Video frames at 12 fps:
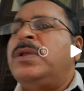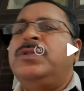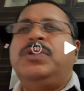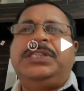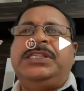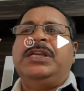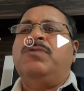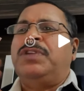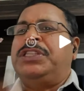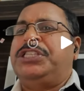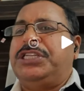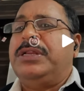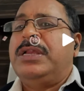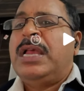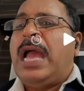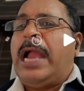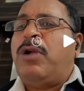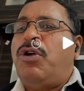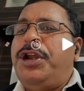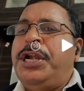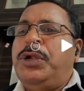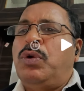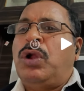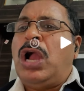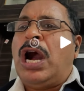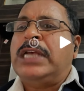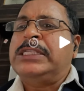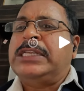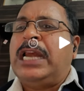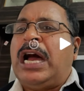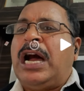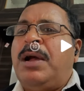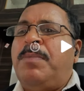This is the question. According to Gauss law,